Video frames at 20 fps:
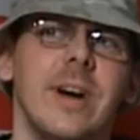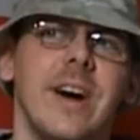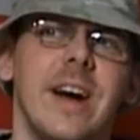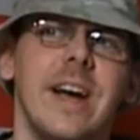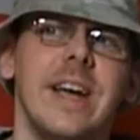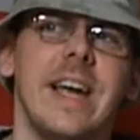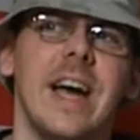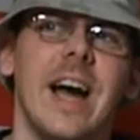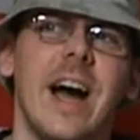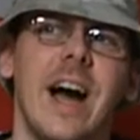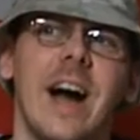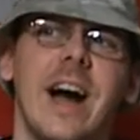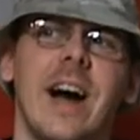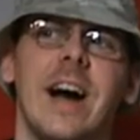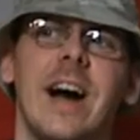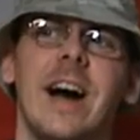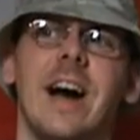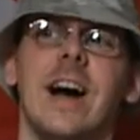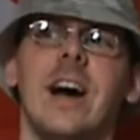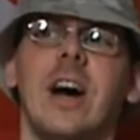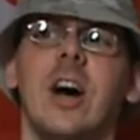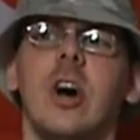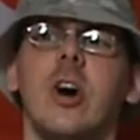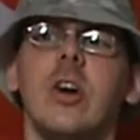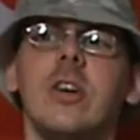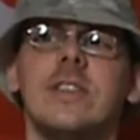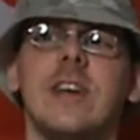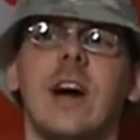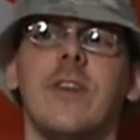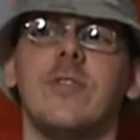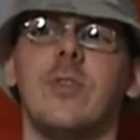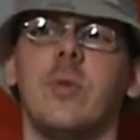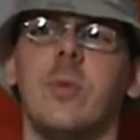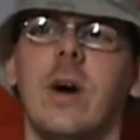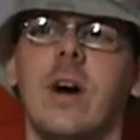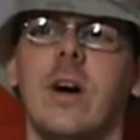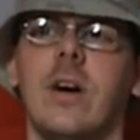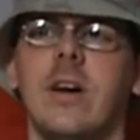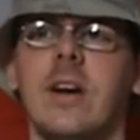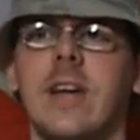They are looked after
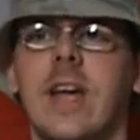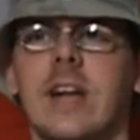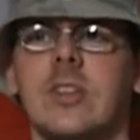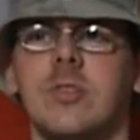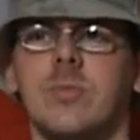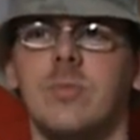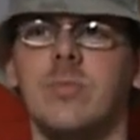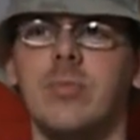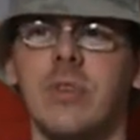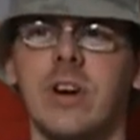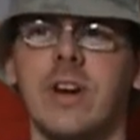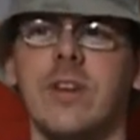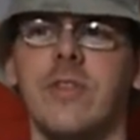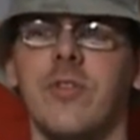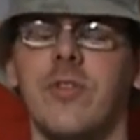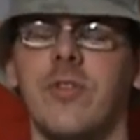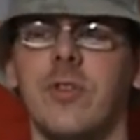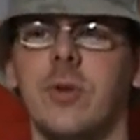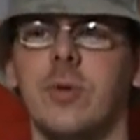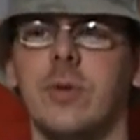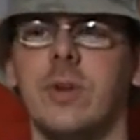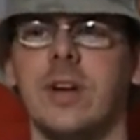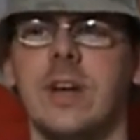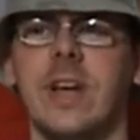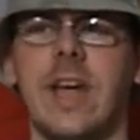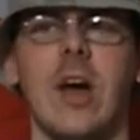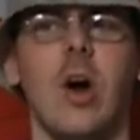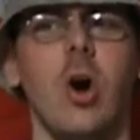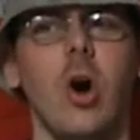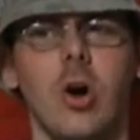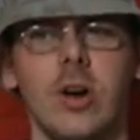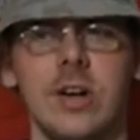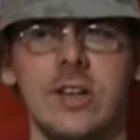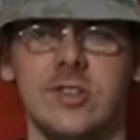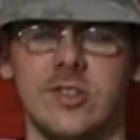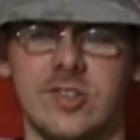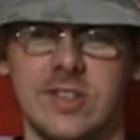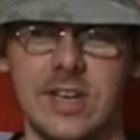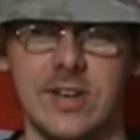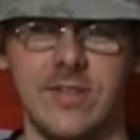well. They get brilliant food. They get all
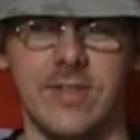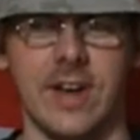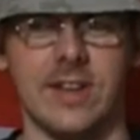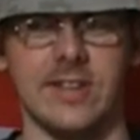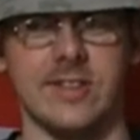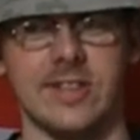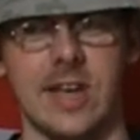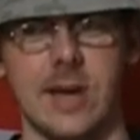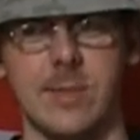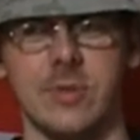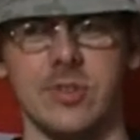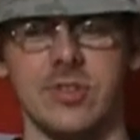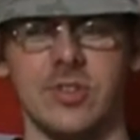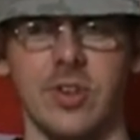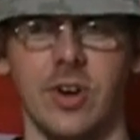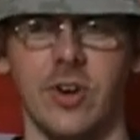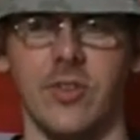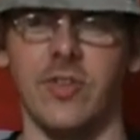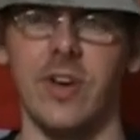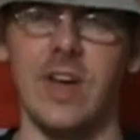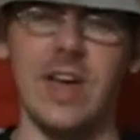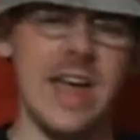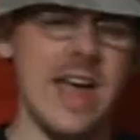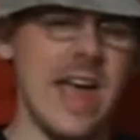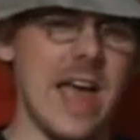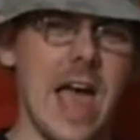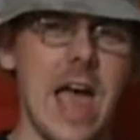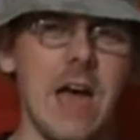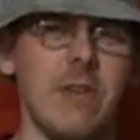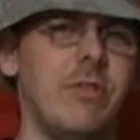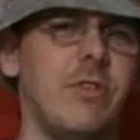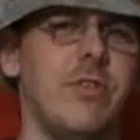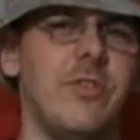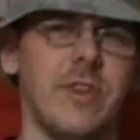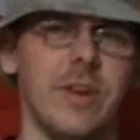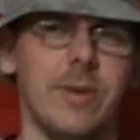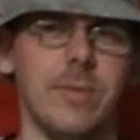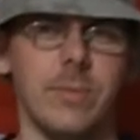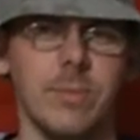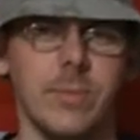these TV entertainment stuff.
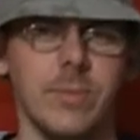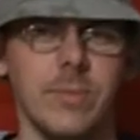Everything.